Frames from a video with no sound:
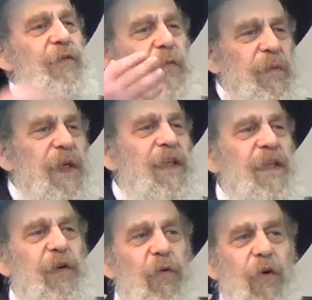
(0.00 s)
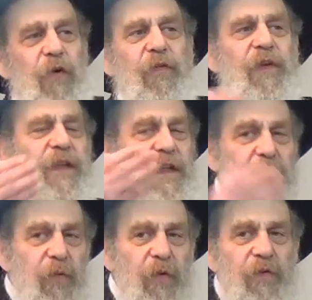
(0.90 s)
to repeat and go over until they
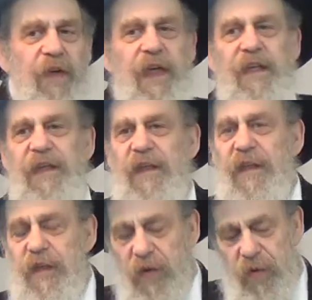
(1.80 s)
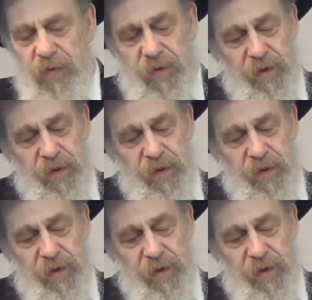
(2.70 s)
won't forget, until they know.